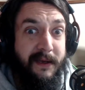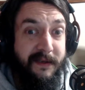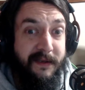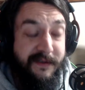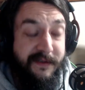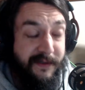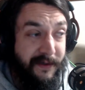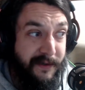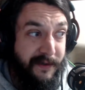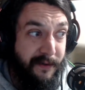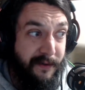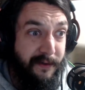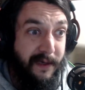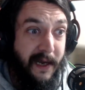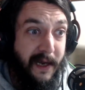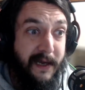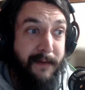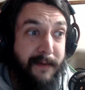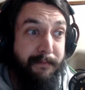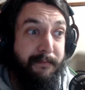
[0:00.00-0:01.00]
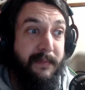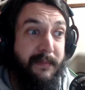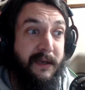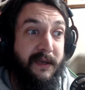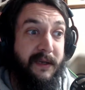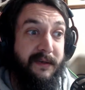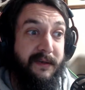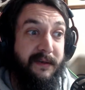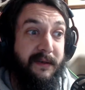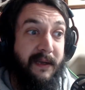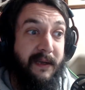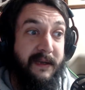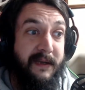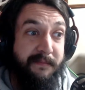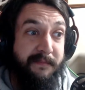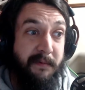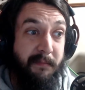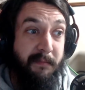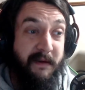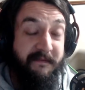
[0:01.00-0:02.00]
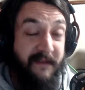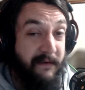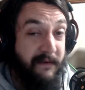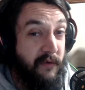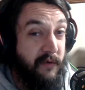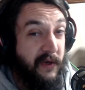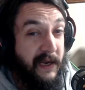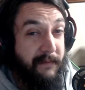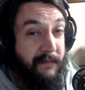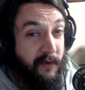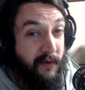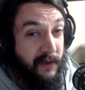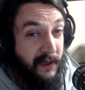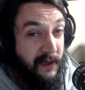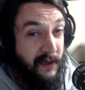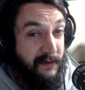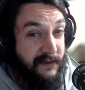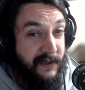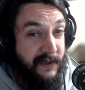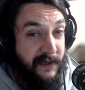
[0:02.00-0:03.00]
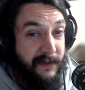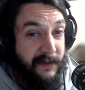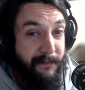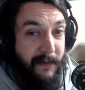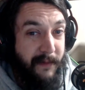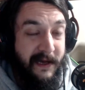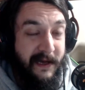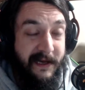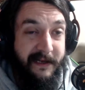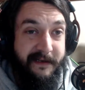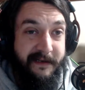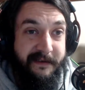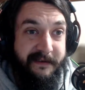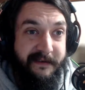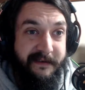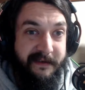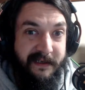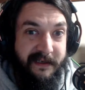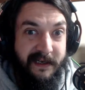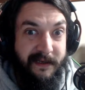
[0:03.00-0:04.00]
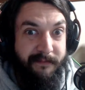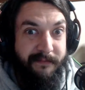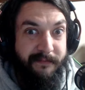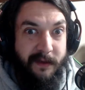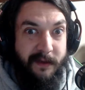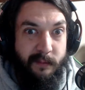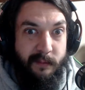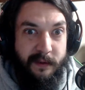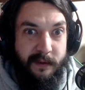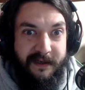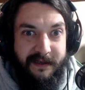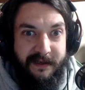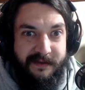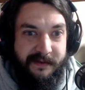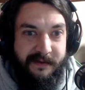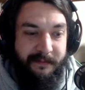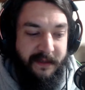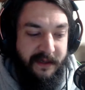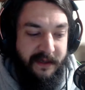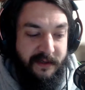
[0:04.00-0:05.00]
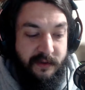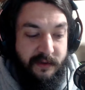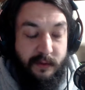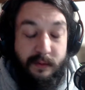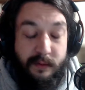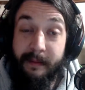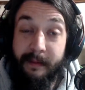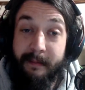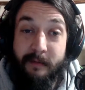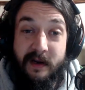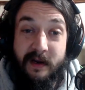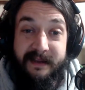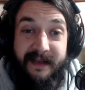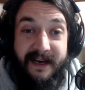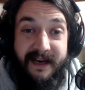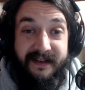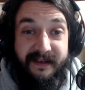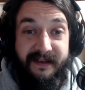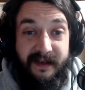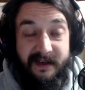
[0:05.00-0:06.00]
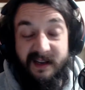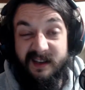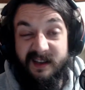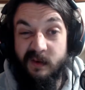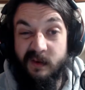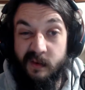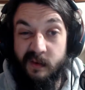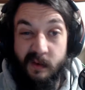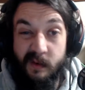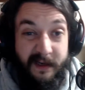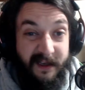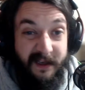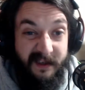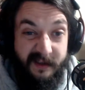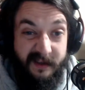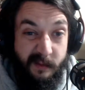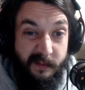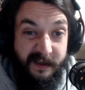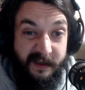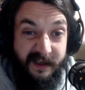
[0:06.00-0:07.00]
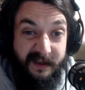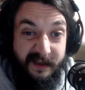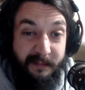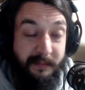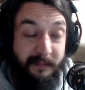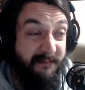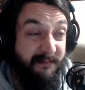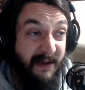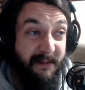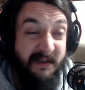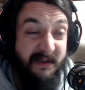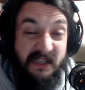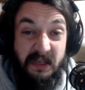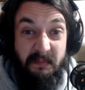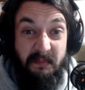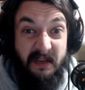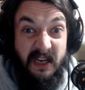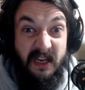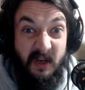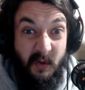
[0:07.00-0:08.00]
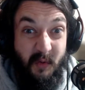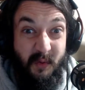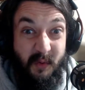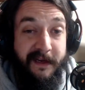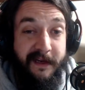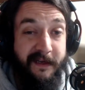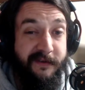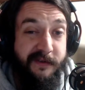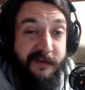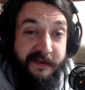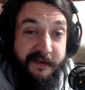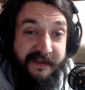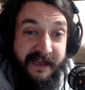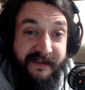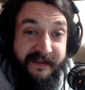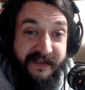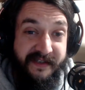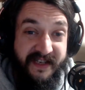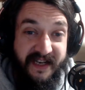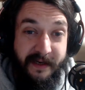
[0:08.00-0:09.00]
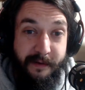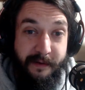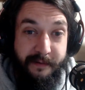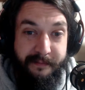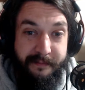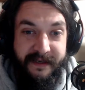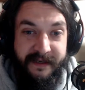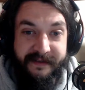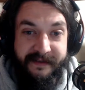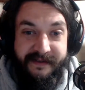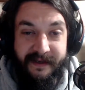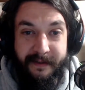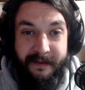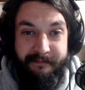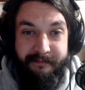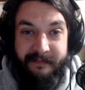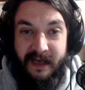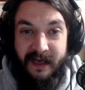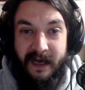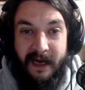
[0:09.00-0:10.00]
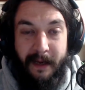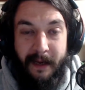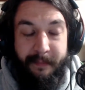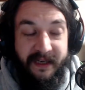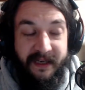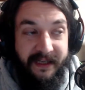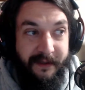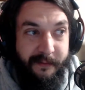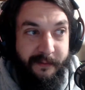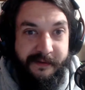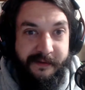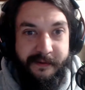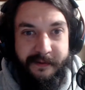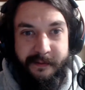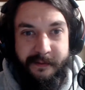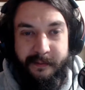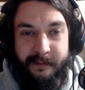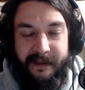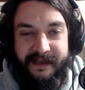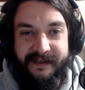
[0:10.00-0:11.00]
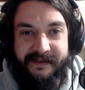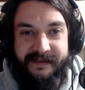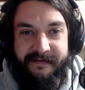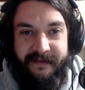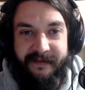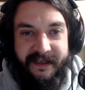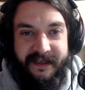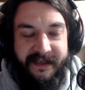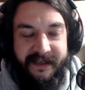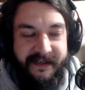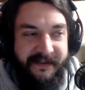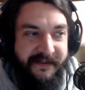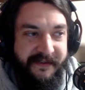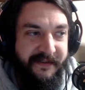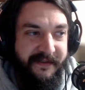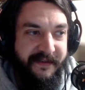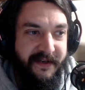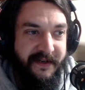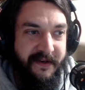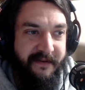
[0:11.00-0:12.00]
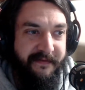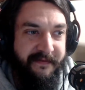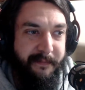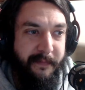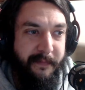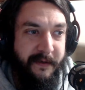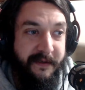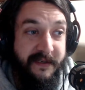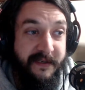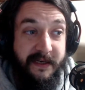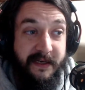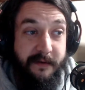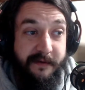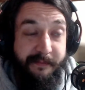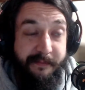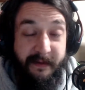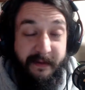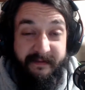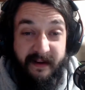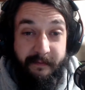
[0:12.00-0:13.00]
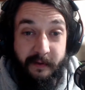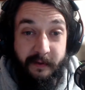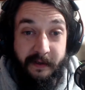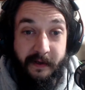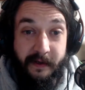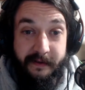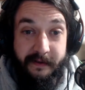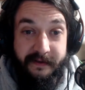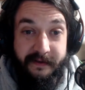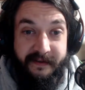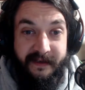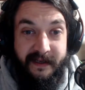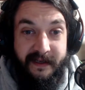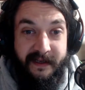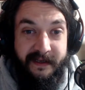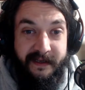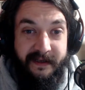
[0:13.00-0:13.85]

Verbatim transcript: it's such a good game. It has been my favorite game for a long time, and yeah, I want to get something to commemorate that, and I don't know what I'll do with it, but maybe something cool. Next it just says Tyr. Yes, I'm a big loser who likes Vikings and stuff, but Tyr is my favorite god.